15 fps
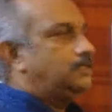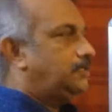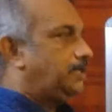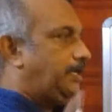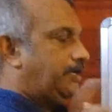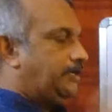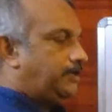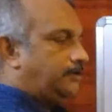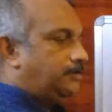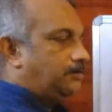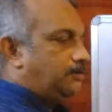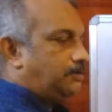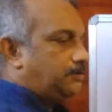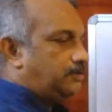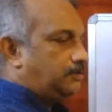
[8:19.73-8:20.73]
Again
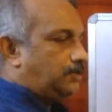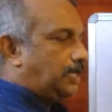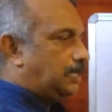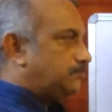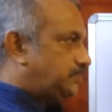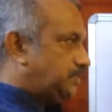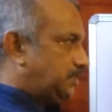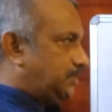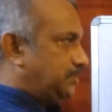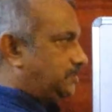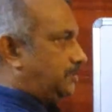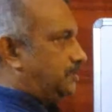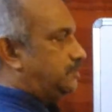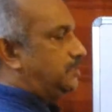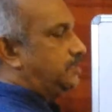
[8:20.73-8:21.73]
I am
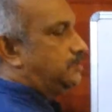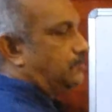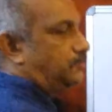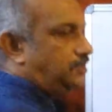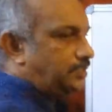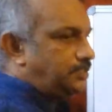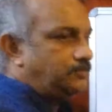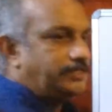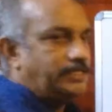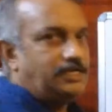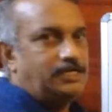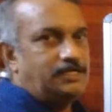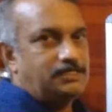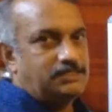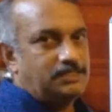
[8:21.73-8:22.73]
discussing so that you can
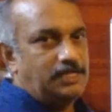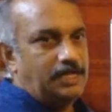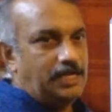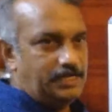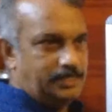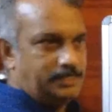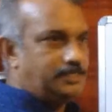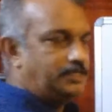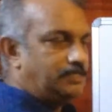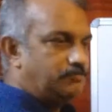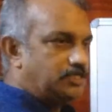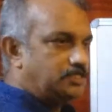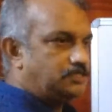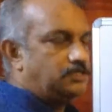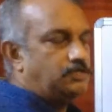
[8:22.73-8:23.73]
understand. And the
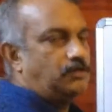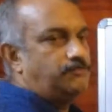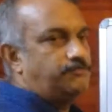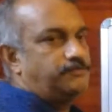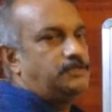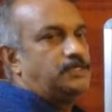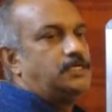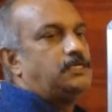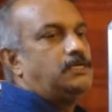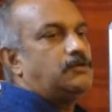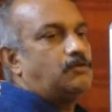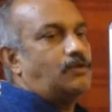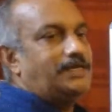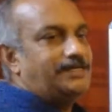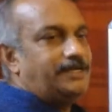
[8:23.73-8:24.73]
derivation of
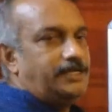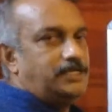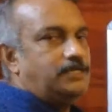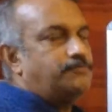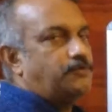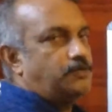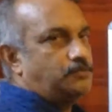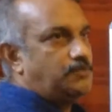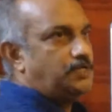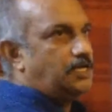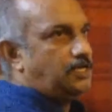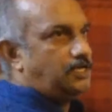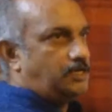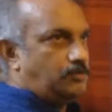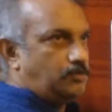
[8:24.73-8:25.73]
quadratic
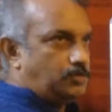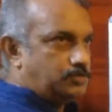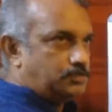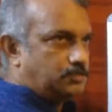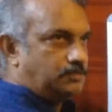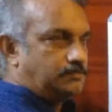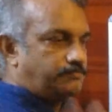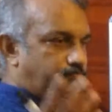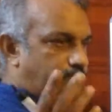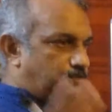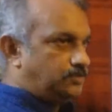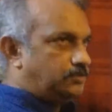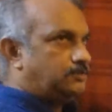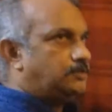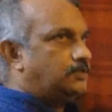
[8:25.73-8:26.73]
formula also,
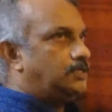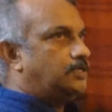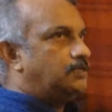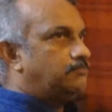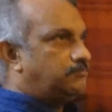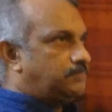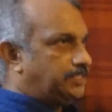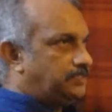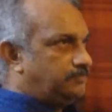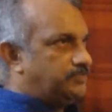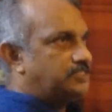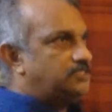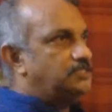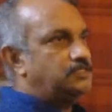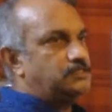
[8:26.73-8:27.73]

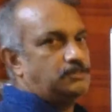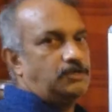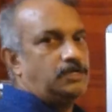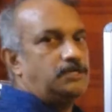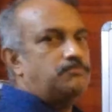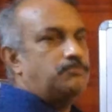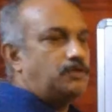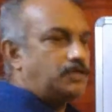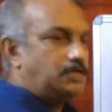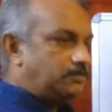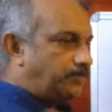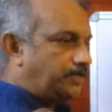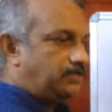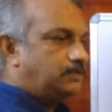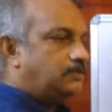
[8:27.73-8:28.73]
derivation is not important,
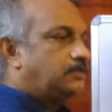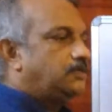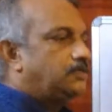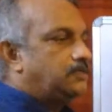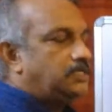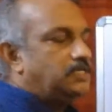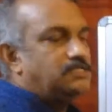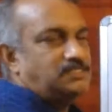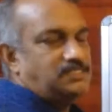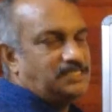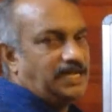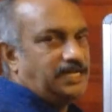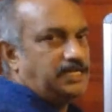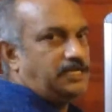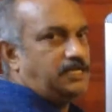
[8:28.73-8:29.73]
but in
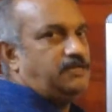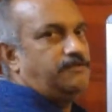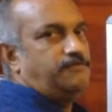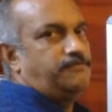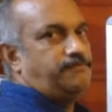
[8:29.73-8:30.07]
standard